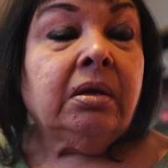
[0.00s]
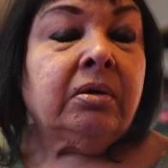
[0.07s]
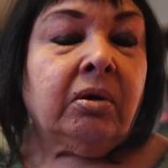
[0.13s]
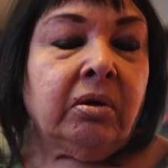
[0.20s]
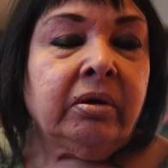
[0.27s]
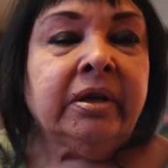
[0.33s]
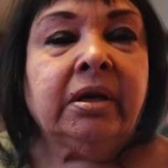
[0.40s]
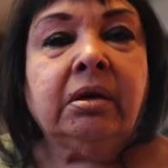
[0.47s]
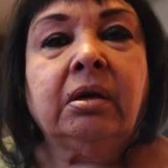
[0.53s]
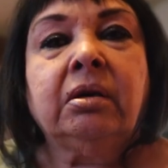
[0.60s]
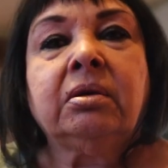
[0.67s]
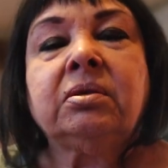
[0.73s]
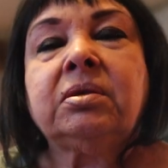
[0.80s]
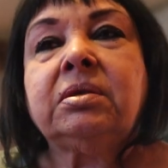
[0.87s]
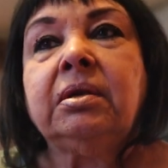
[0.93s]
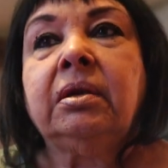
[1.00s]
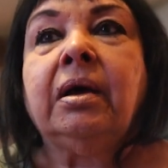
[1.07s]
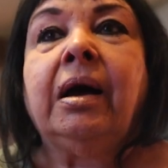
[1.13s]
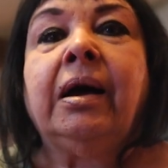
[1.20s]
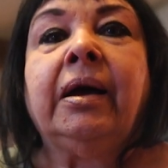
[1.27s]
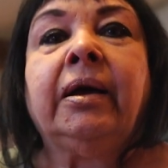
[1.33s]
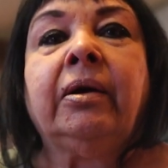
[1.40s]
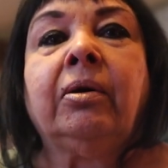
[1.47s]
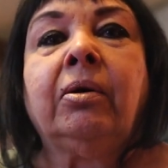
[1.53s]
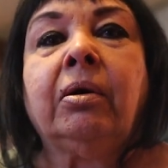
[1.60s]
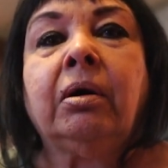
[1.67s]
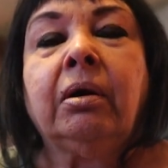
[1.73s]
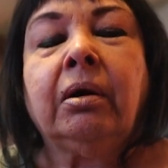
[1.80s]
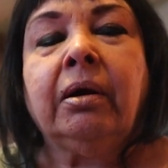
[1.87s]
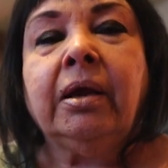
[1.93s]
The Holy Ghost and I
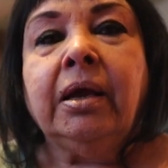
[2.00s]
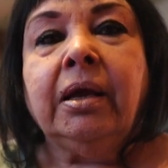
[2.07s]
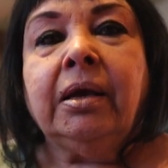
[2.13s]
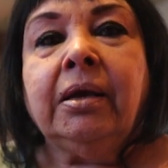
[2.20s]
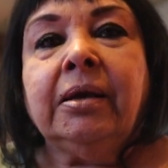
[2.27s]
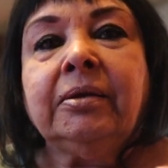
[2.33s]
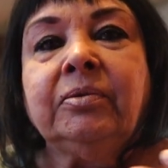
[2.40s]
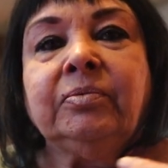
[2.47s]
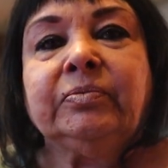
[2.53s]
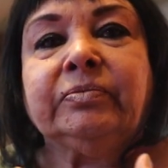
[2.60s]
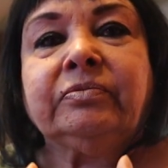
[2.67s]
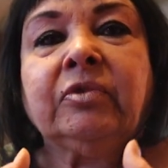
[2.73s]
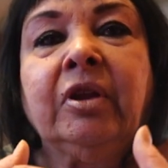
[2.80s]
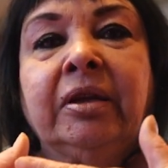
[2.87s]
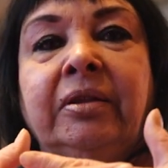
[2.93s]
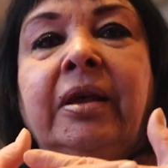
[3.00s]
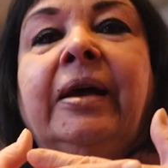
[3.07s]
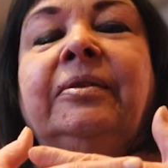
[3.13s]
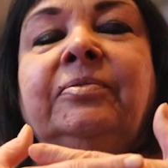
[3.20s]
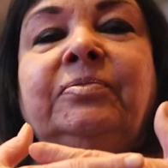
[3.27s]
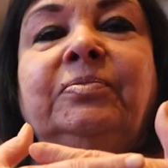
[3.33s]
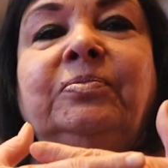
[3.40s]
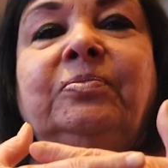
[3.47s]
are like that.